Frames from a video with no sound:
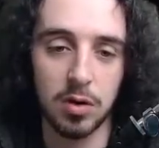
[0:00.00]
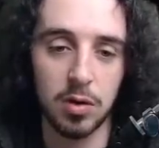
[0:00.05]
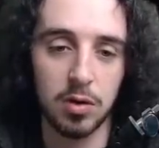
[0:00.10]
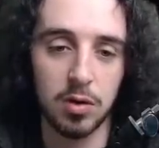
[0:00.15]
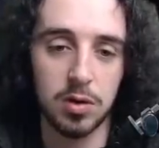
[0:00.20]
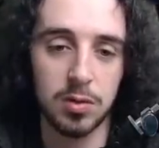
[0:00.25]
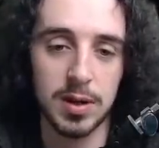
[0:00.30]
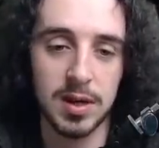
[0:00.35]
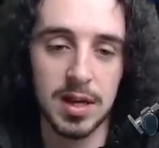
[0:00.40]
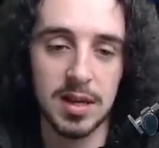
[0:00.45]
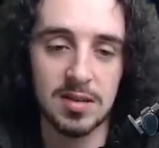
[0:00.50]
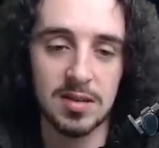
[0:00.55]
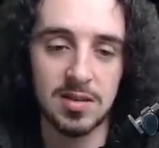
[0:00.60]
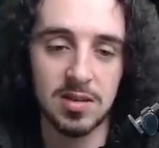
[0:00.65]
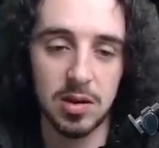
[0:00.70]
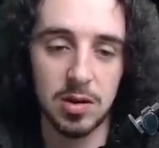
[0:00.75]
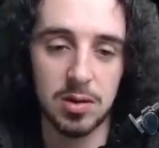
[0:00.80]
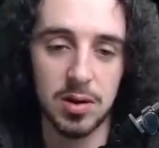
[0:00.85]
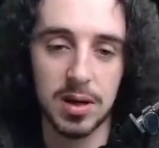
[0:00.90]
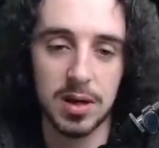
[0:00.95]
all that we need to
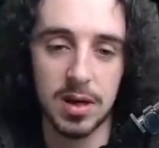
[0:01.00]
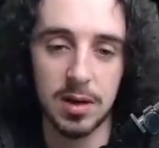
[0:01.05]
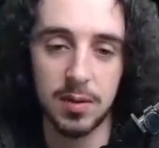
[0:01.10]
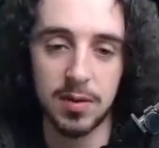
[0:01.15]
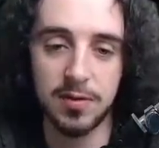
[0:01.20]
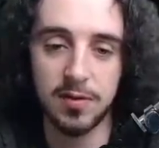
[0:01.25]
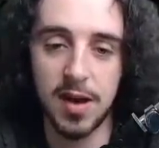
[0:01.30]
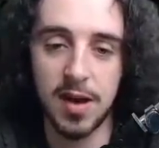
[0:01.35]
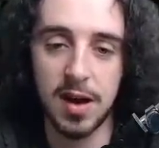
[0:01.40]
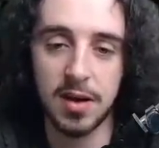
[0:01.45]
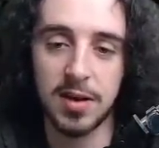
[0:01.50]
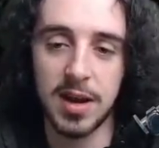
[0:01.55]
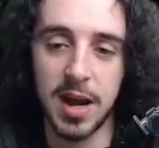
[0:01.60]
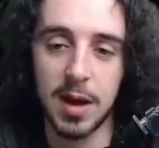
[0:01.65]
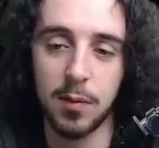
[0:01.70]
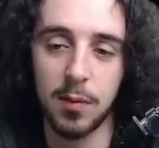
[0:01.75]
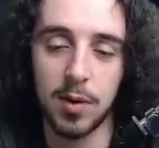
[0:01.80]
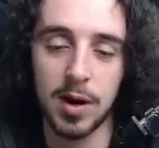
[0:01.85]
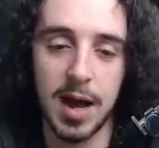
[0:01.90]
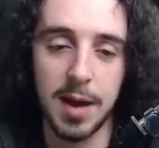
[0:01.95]
do here. We found
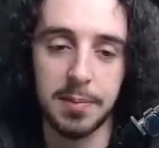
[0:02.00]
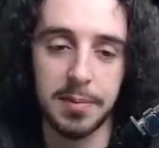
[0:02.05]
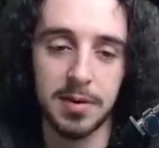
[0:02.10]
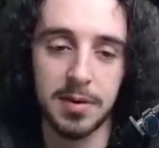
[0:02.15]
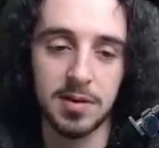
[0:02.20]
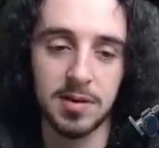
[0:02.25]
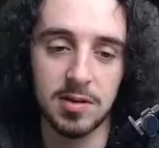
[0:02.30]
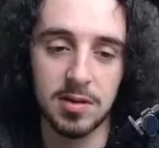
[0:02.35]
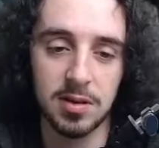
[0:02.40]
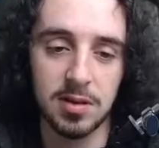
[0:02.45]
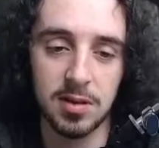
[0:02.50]
out what happened.